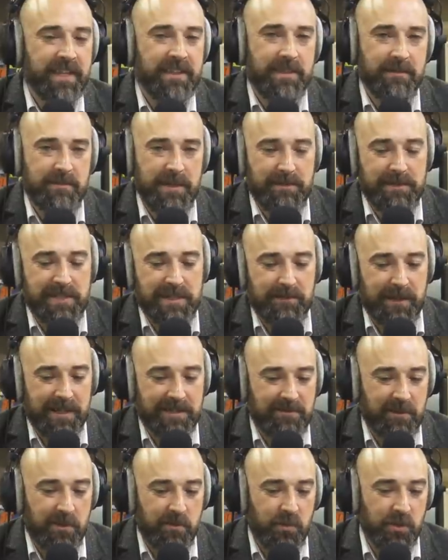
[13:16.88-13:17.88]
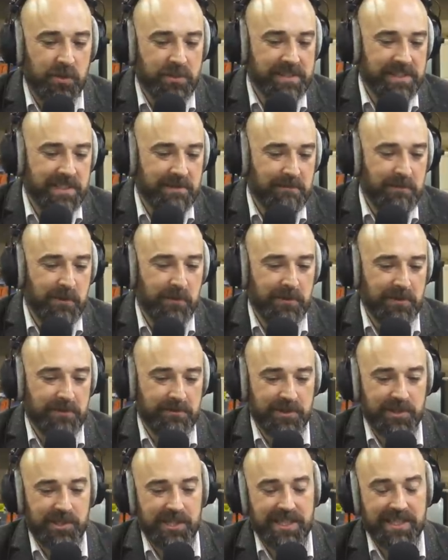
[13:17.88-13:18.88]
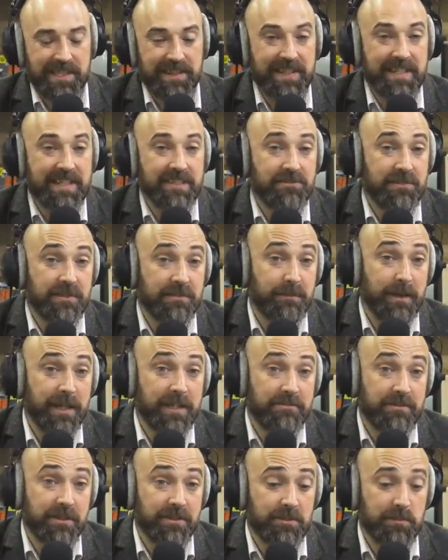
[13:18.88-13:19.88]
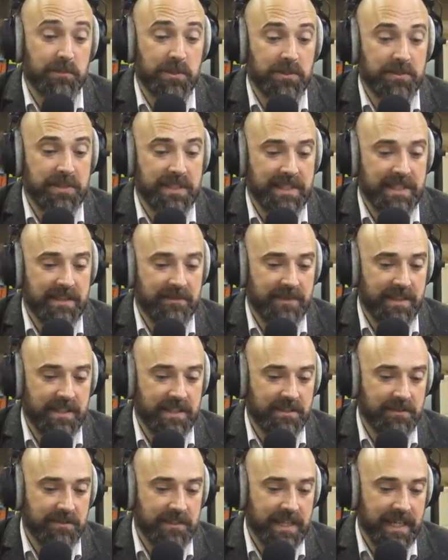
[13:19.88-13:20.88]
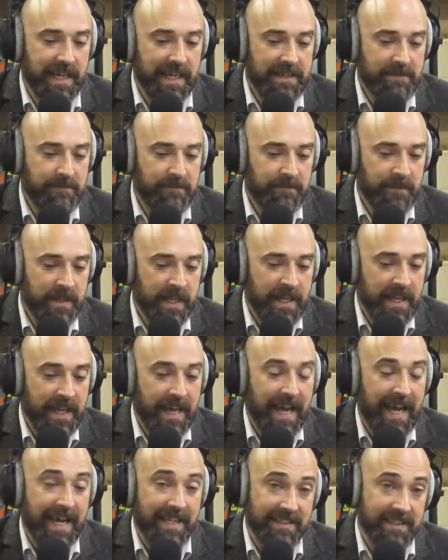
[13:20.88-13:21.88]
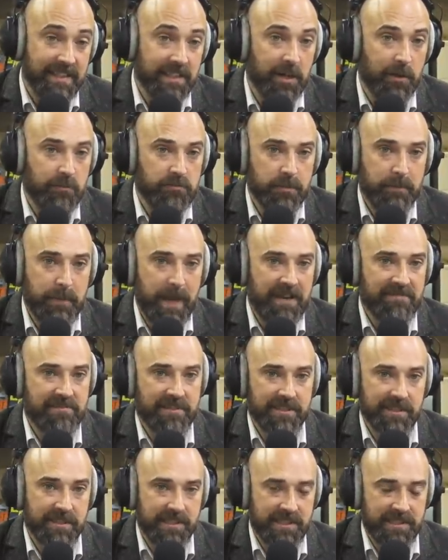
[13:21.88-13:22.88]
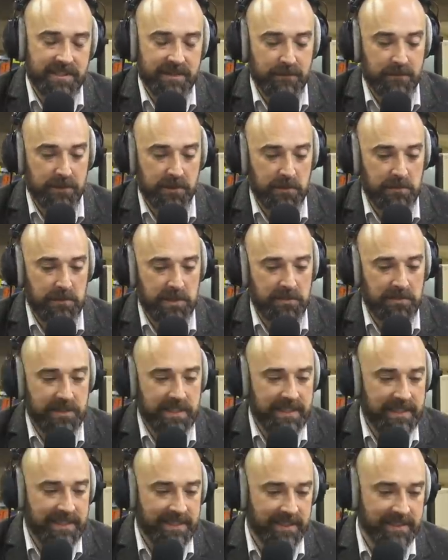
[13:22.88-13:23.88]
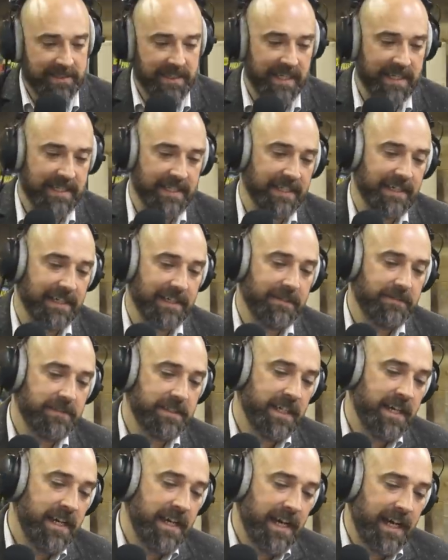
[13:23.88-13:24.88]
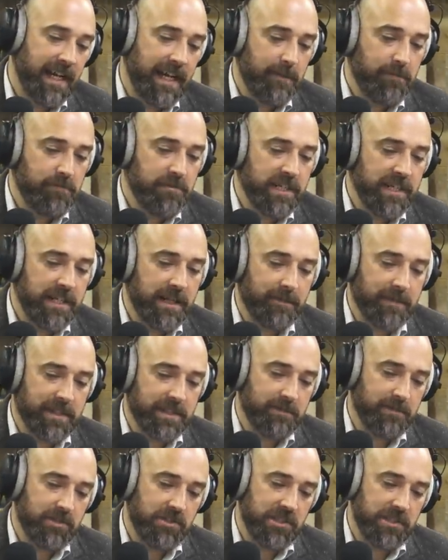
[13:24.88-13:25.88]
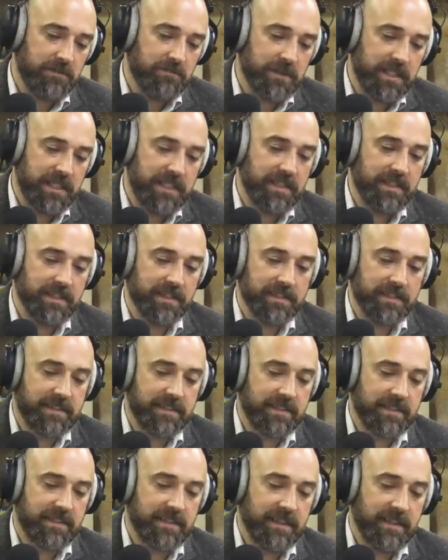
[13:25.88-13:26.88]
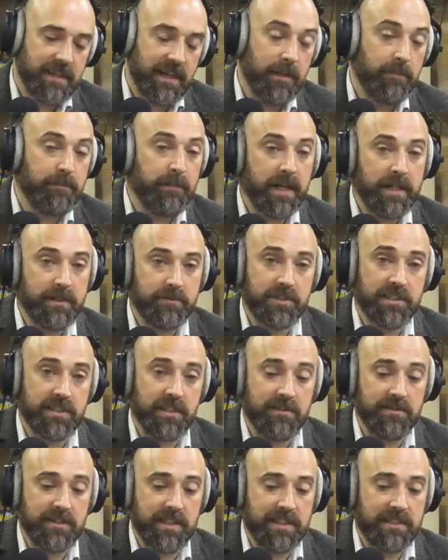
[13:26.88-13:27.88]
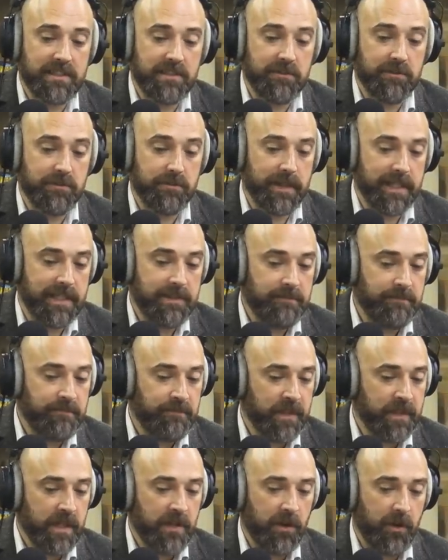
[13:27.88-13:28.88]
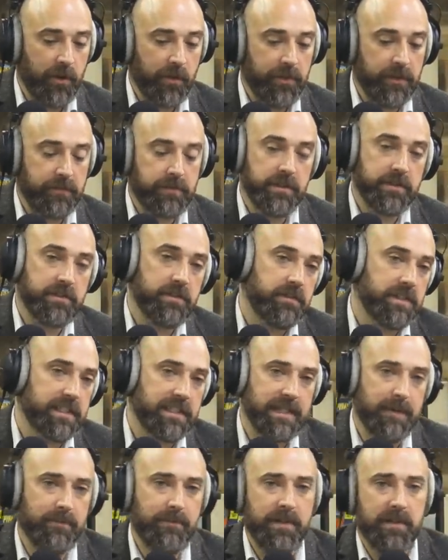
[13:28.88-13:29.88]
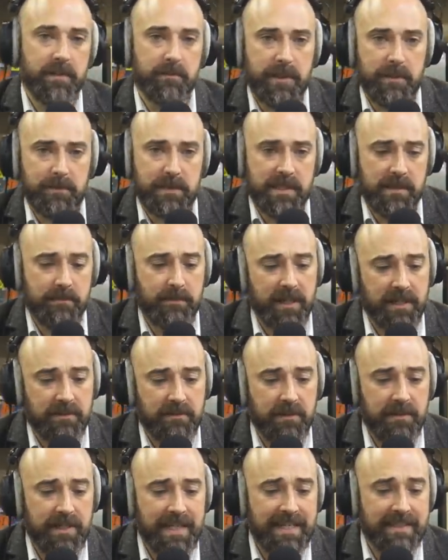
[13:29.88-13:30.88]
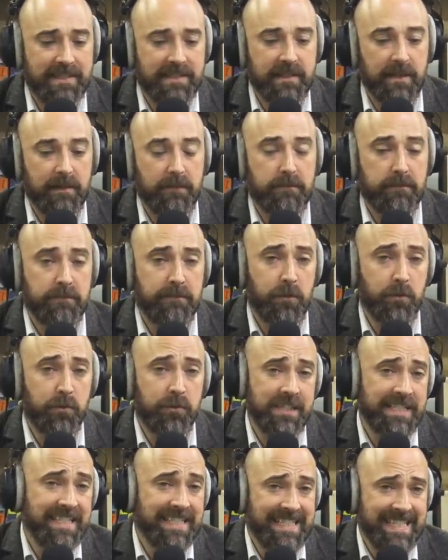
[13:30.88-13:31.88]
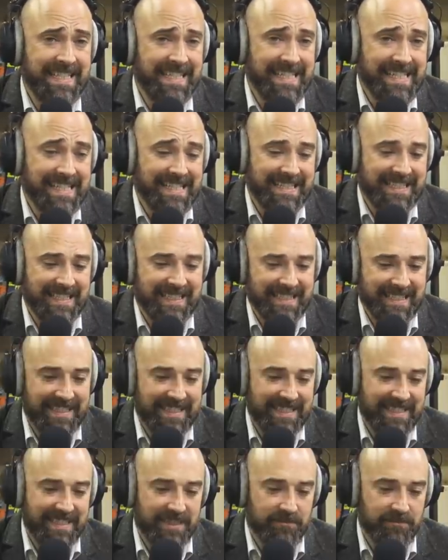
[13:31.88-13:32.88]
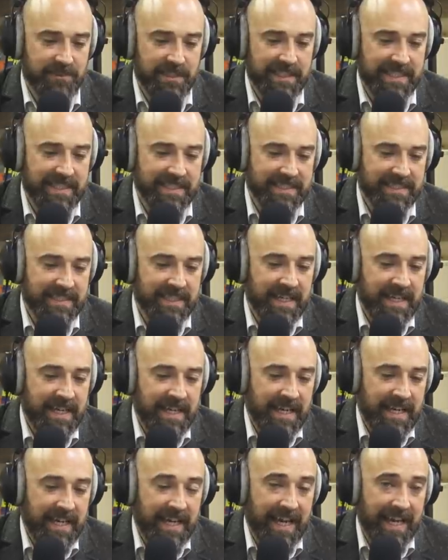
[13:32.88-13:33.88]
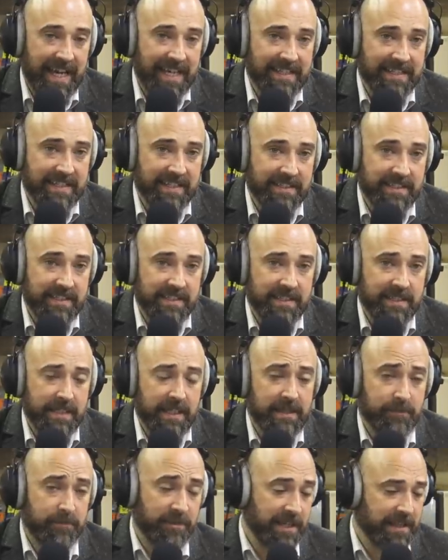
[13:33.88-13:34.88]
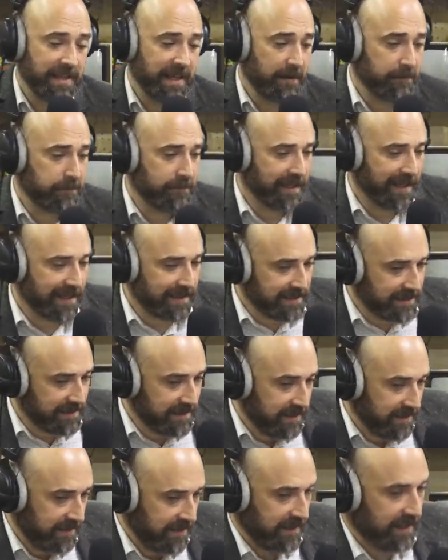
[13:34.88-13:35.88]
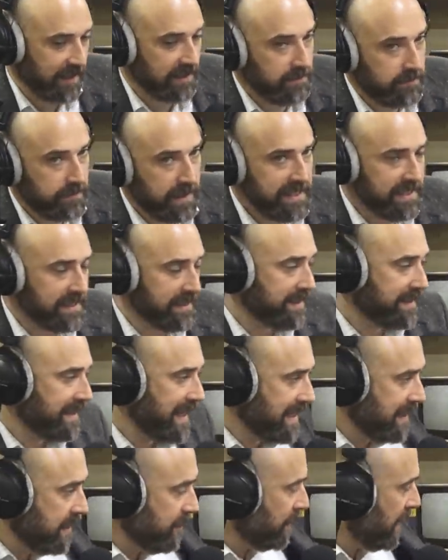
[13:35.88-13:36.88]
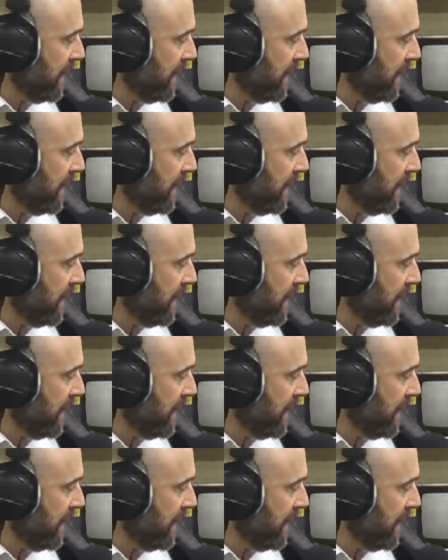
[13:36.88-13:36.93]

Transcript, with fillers: the BBC Micro was an important machine in the history of microcomputing here in the UK and in our preparedness for computing in our daily lives. And I'm bringing up this machine because uh, a milestone is looming on the 1st of December, the BBC Micro hits 40 years since its release. And uh, to celebrate that fact, an event is taking